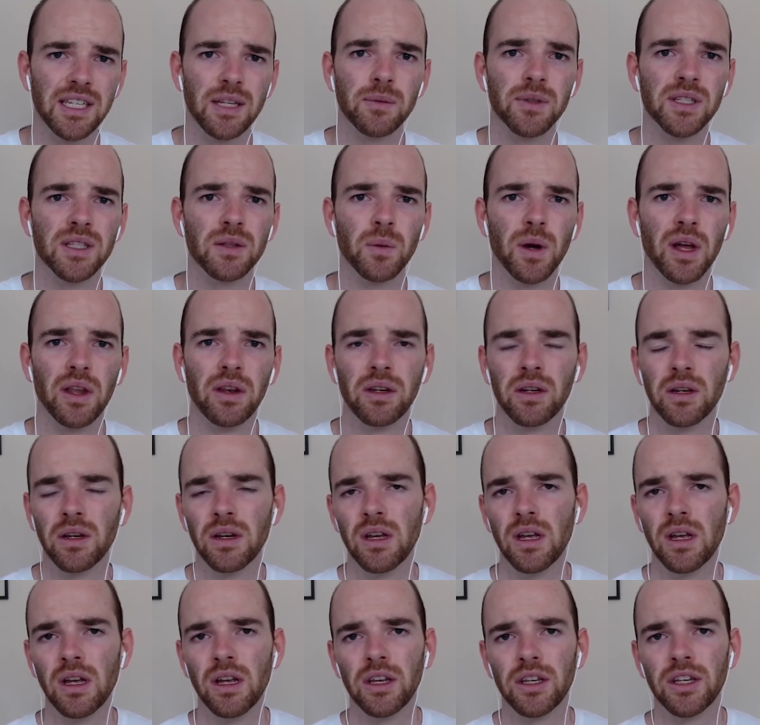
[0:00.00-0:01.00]
He was the one,
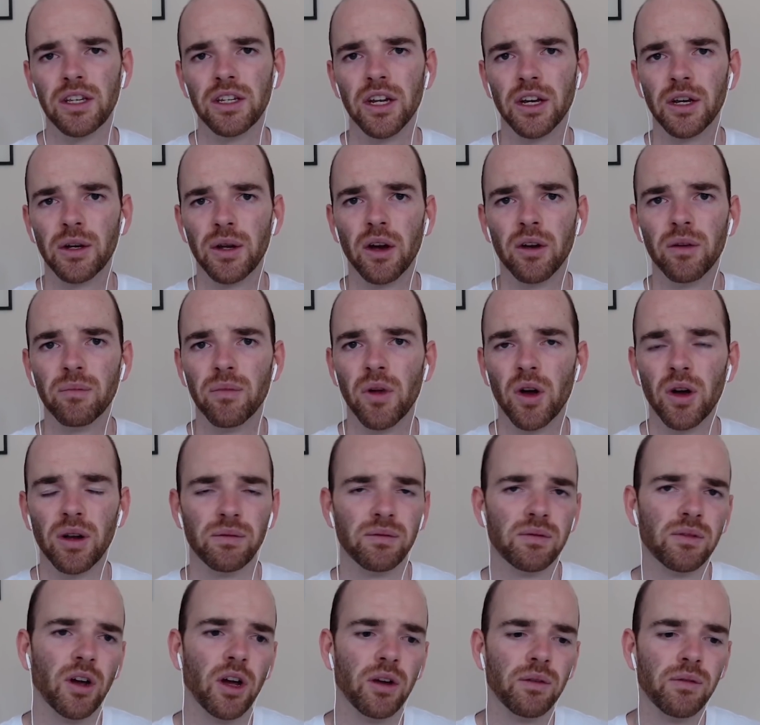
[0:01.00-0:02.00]

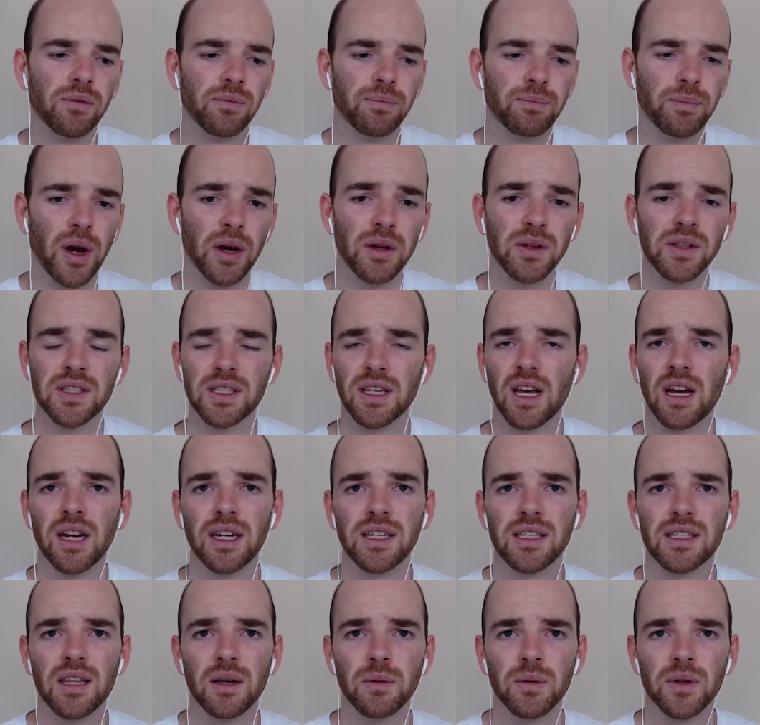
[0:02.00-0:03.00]
on both
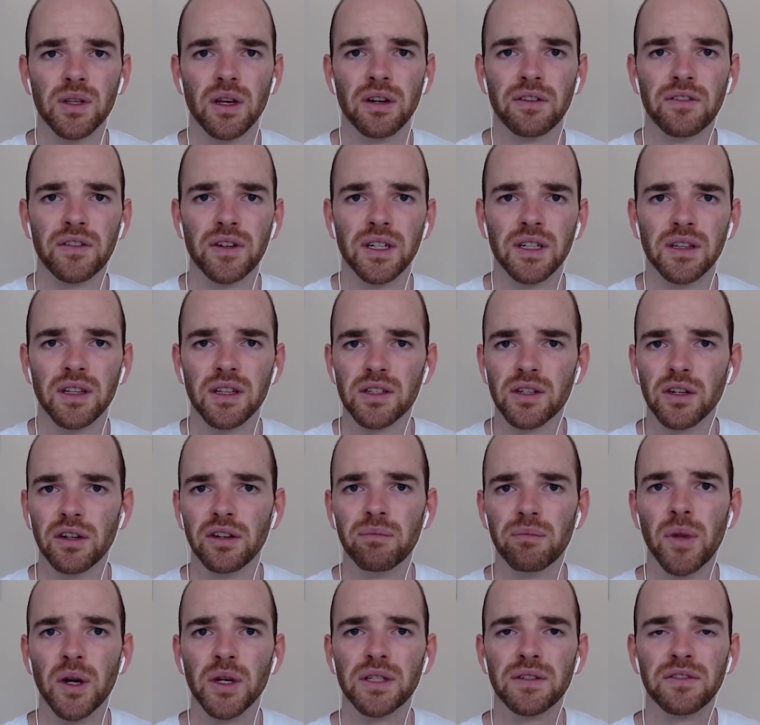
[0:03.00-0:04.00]
sides that was offering the sort
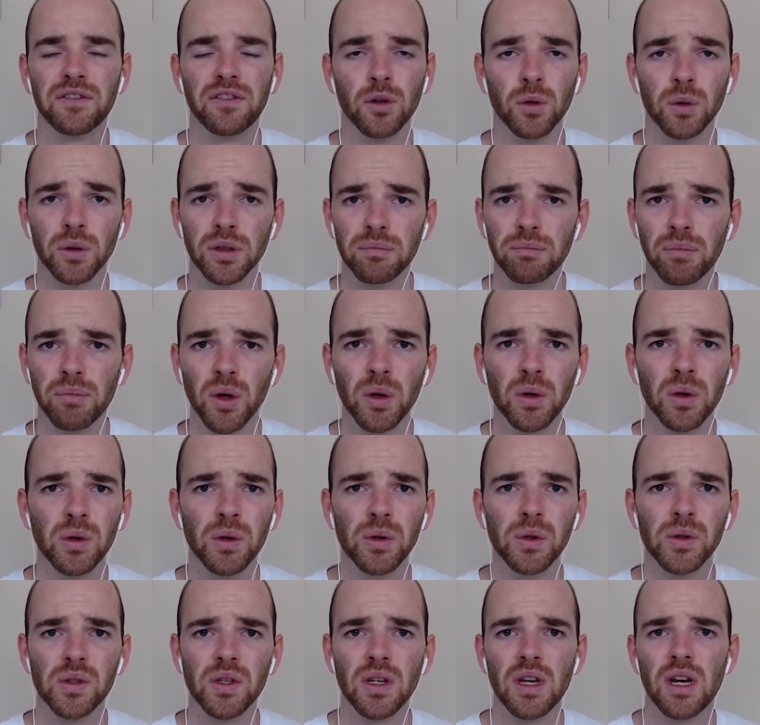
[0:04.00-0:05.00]
of most forward
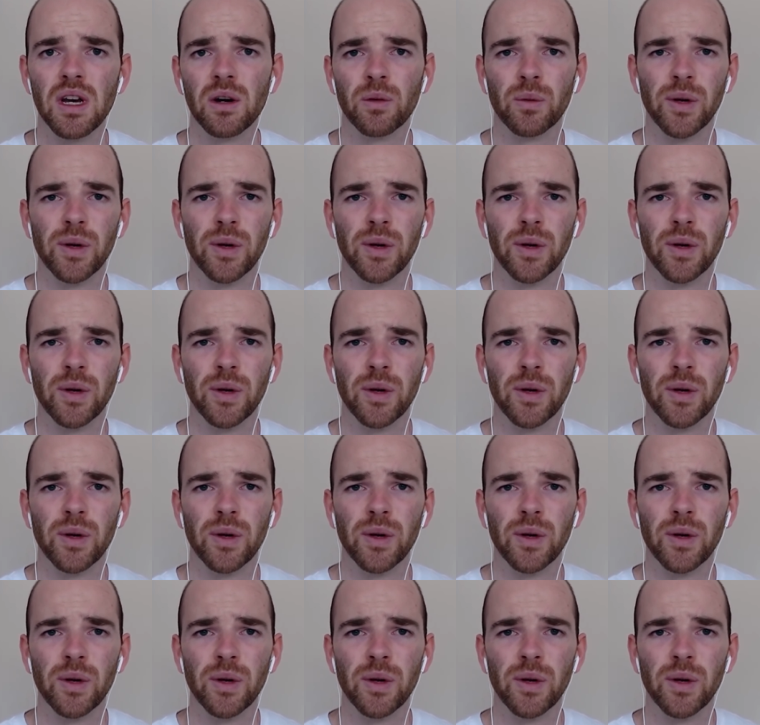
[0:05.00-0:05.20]
balls,